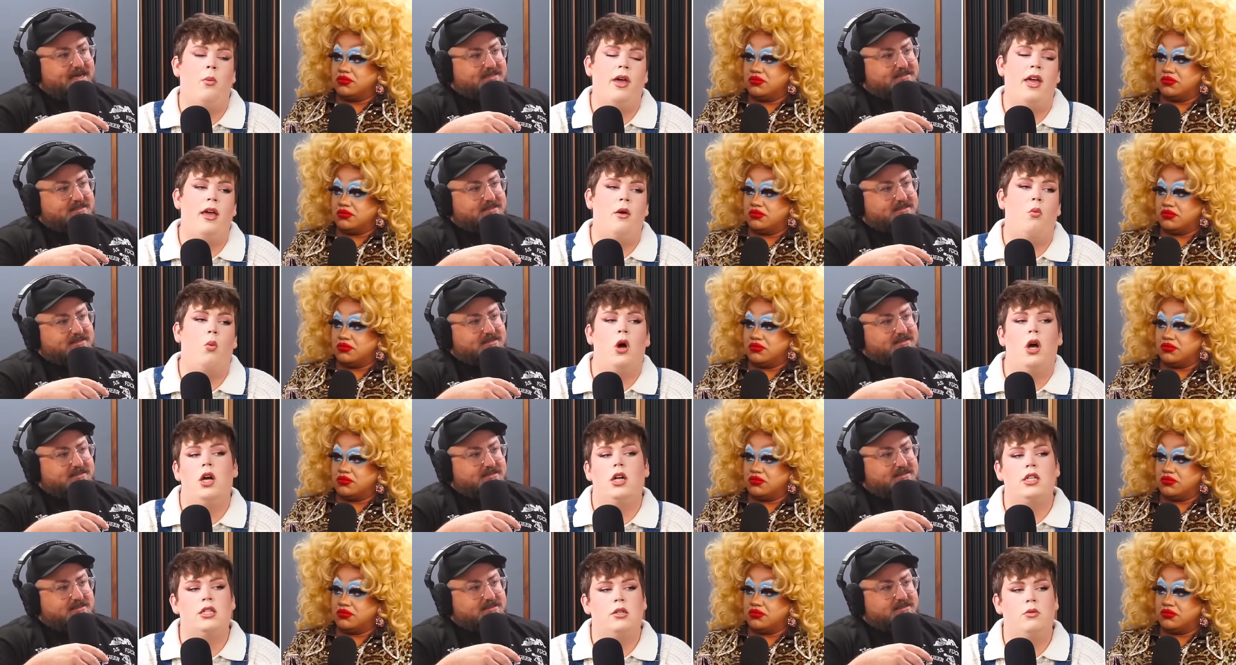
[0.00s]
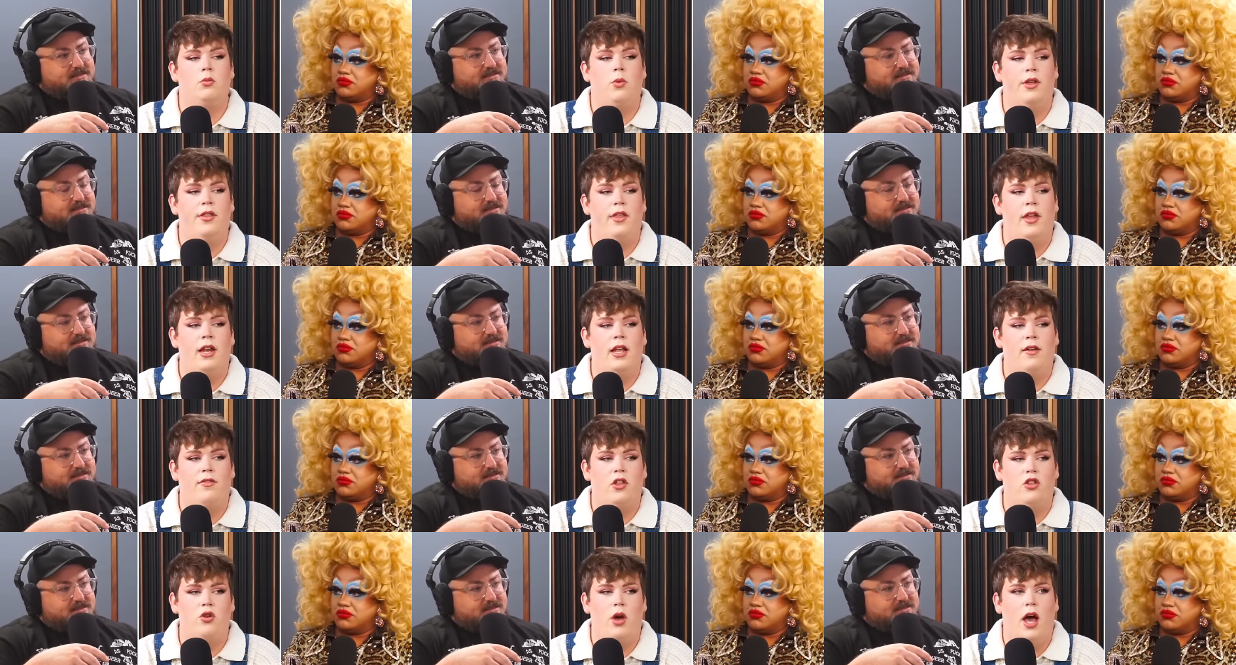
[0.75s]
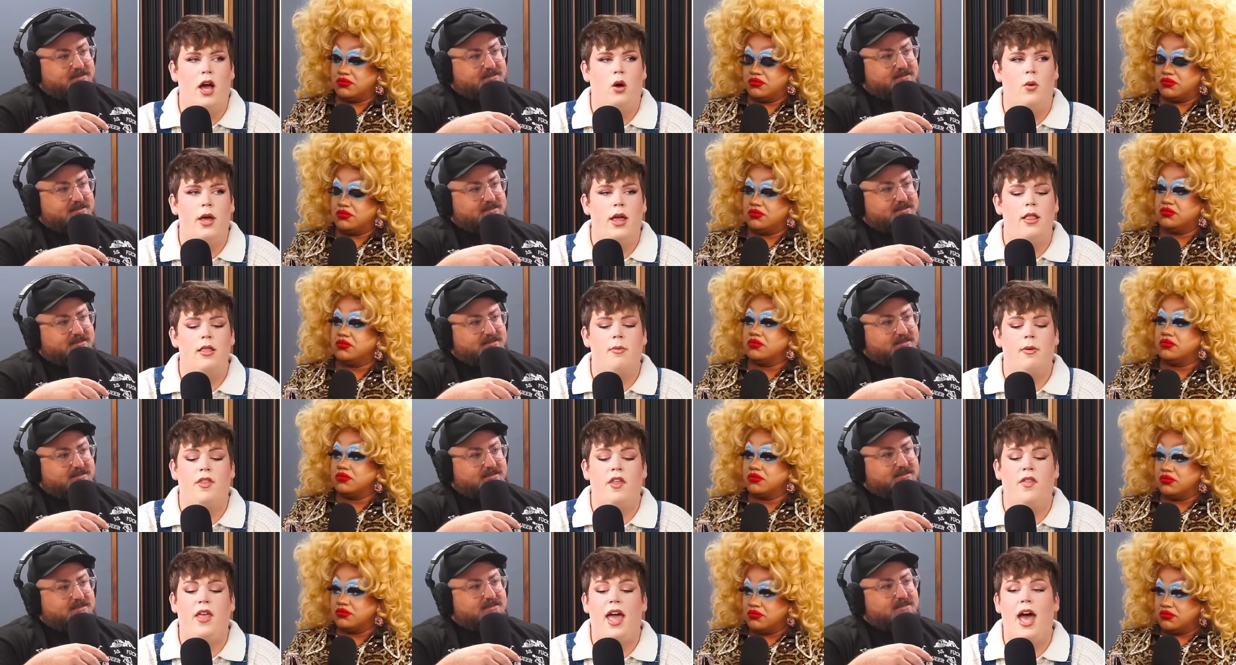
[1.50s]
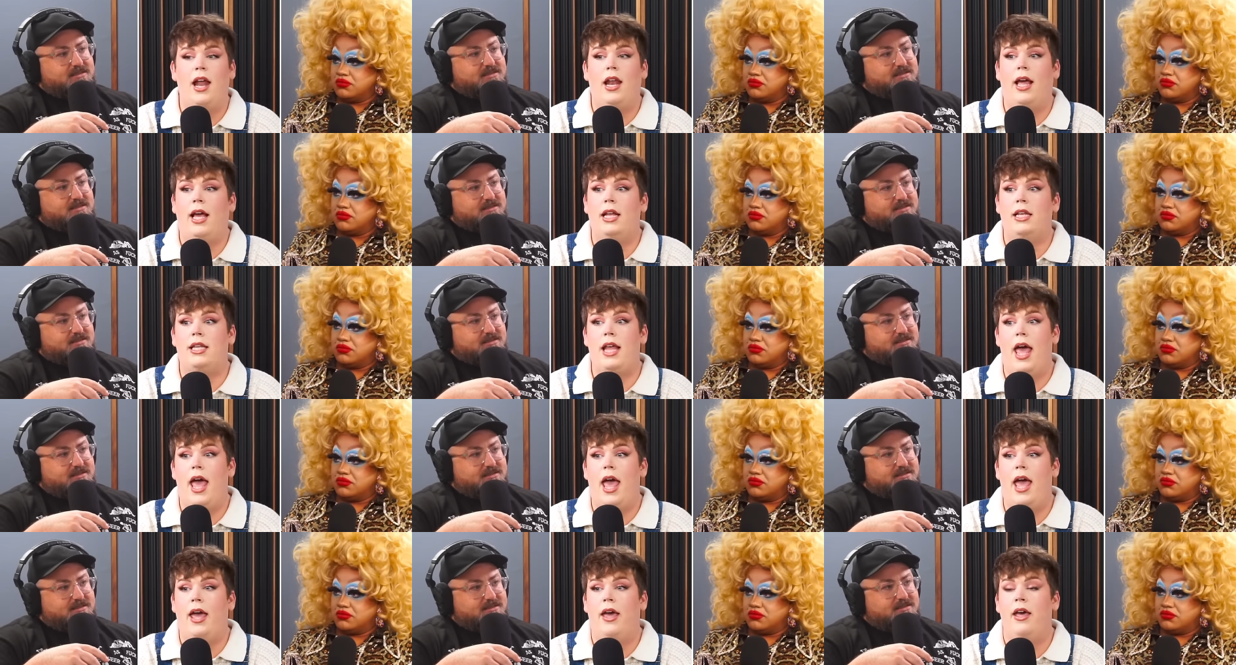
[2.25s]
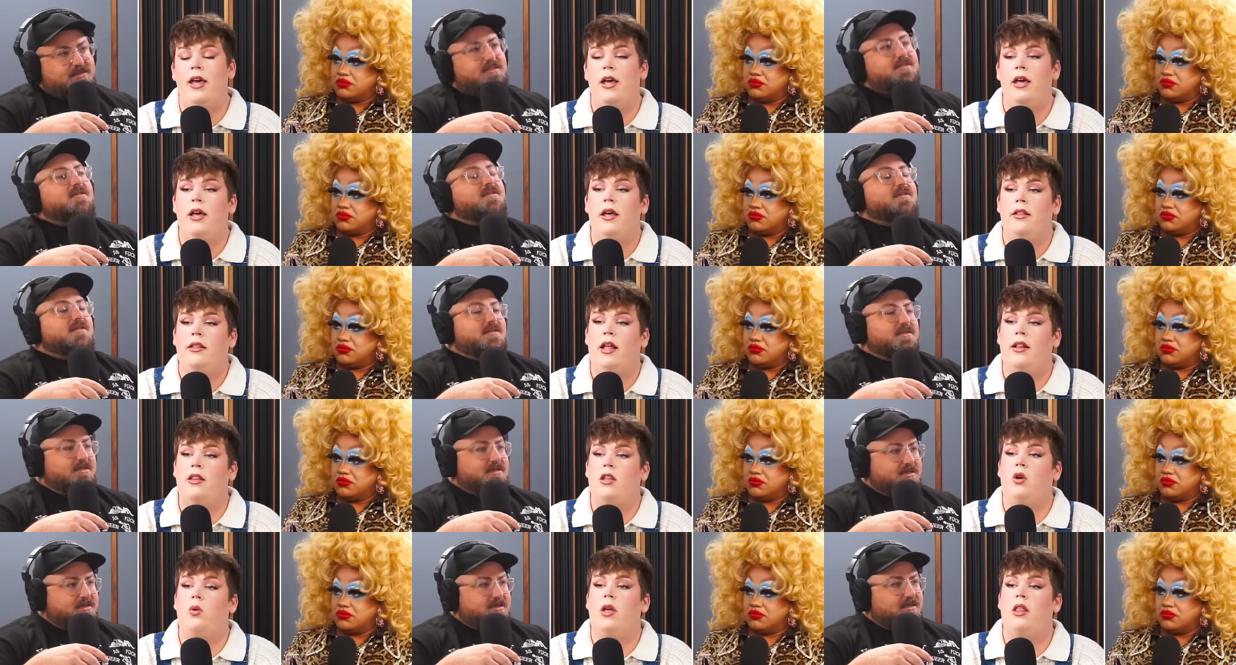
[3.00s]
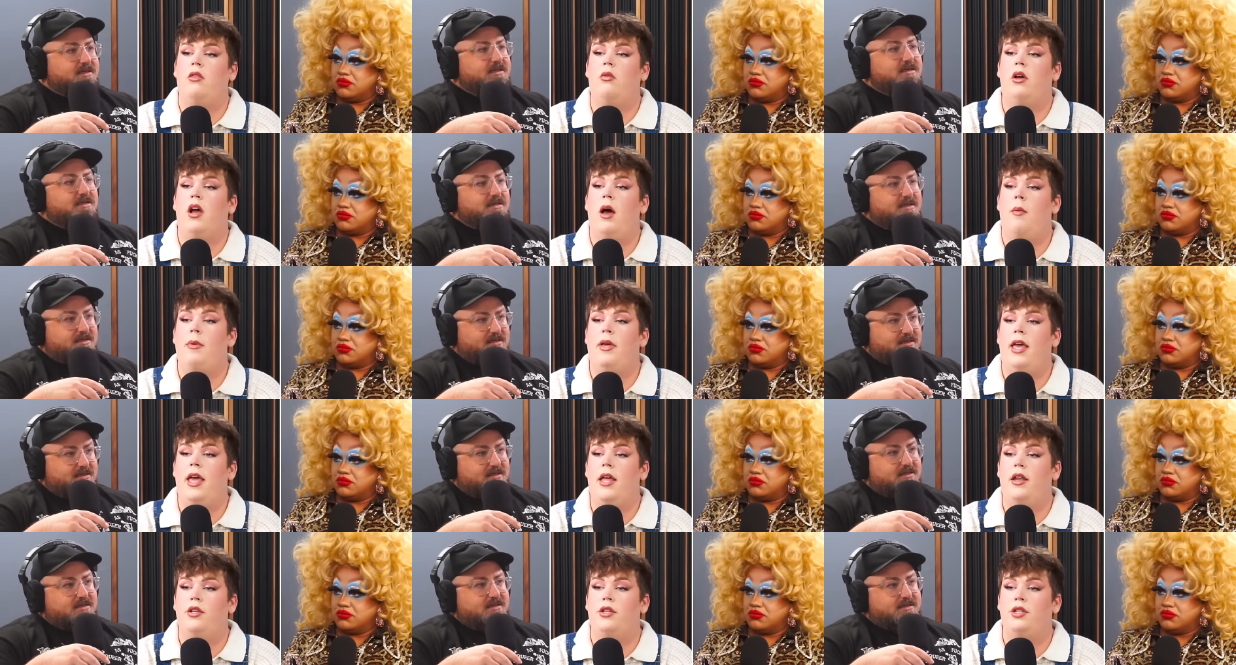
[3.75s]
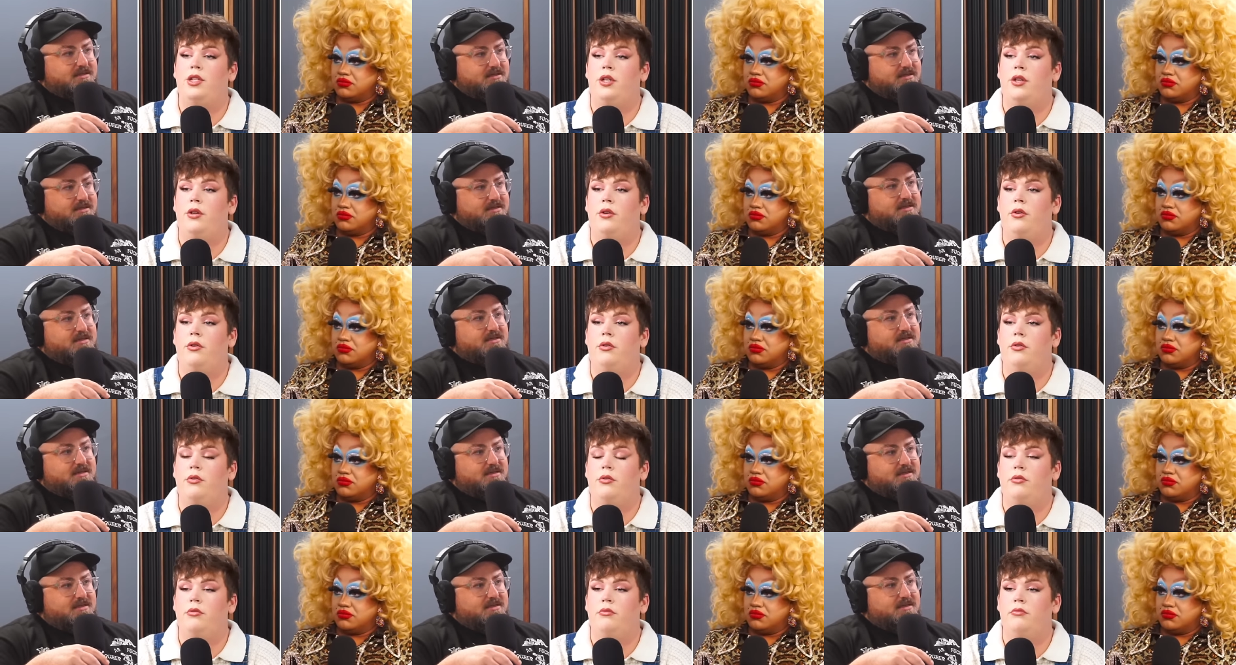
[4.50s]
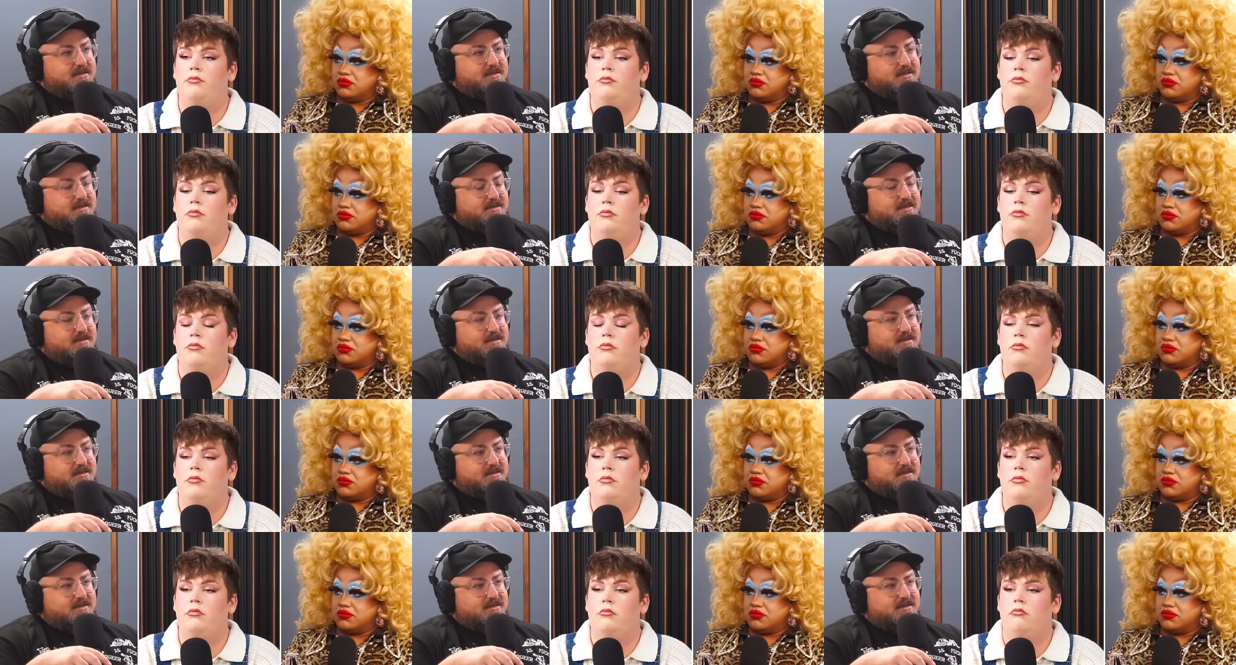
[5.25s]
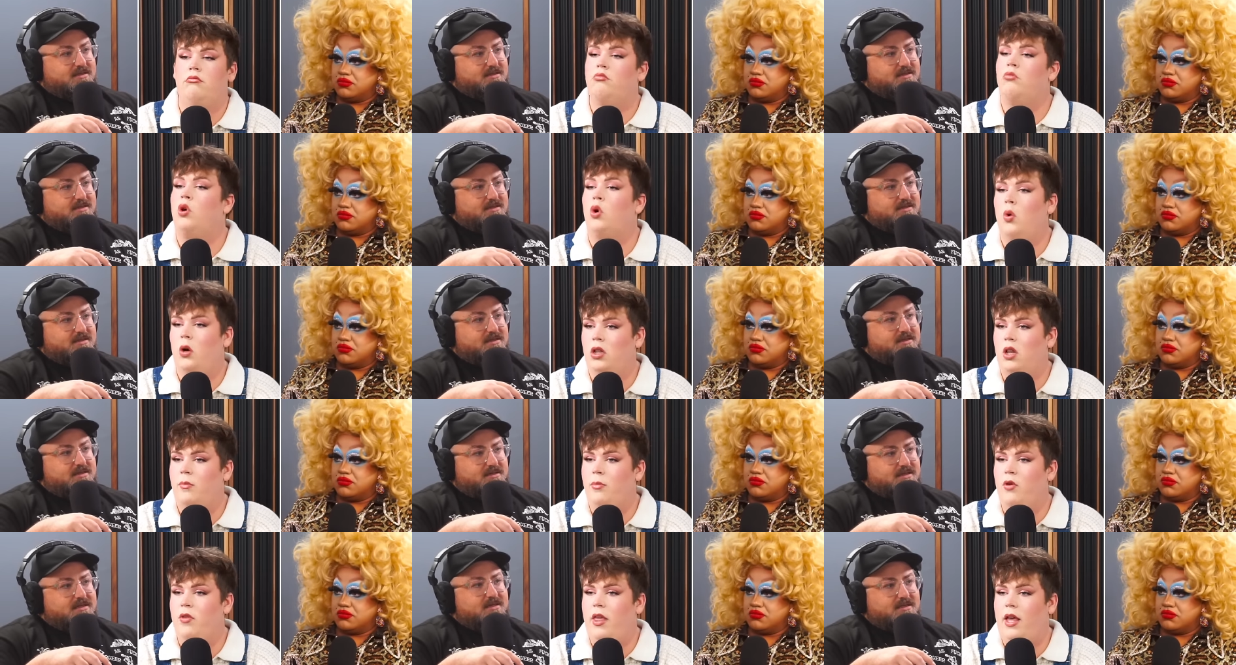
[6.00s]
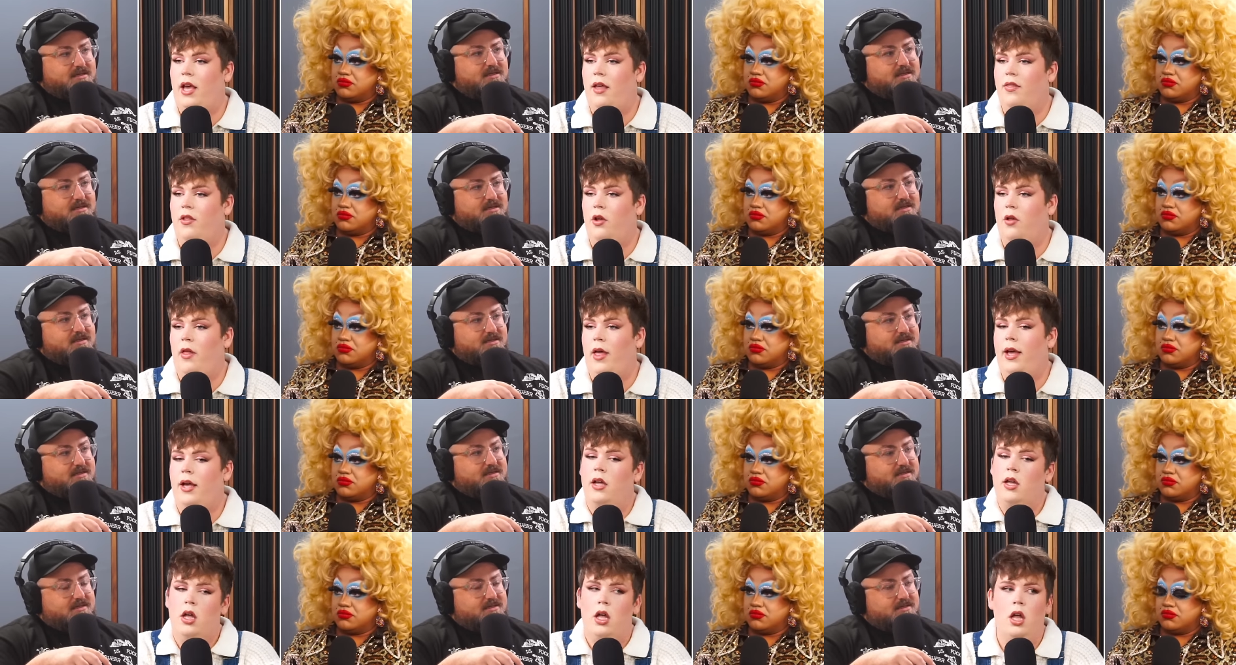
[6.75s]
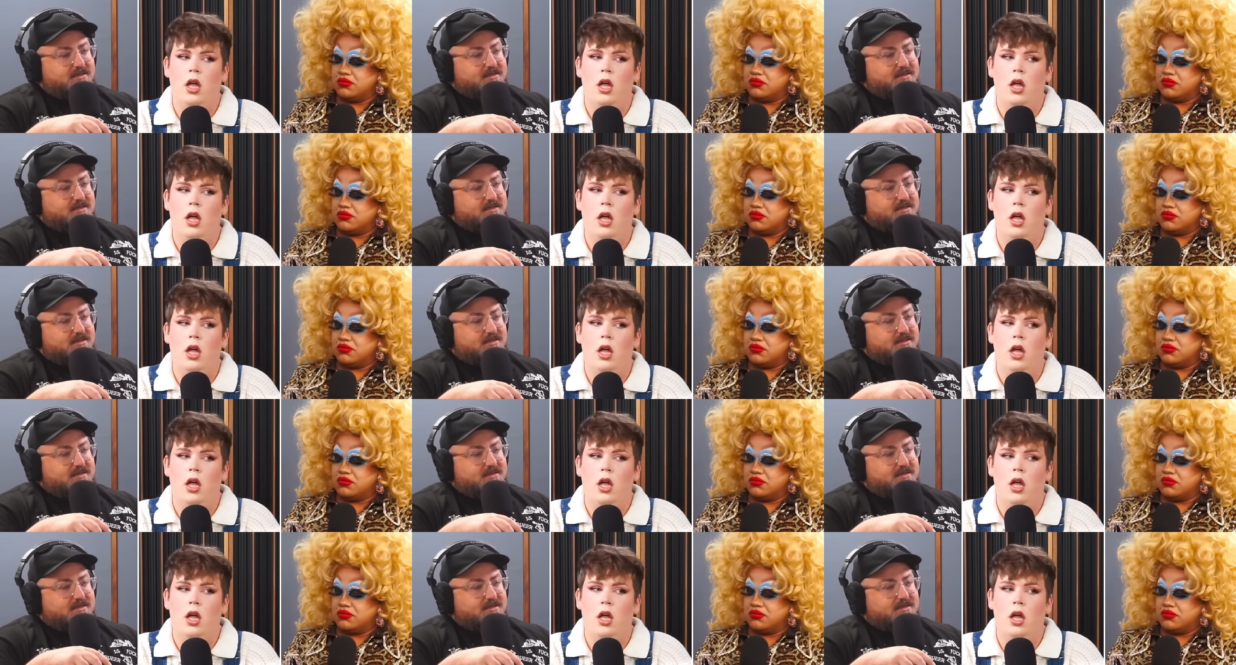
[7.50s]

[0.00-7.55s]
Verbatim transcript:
Speaker 1: we worked with any of the drag queens, but then they had like a day that the queens were coming in to record the music, and they're like,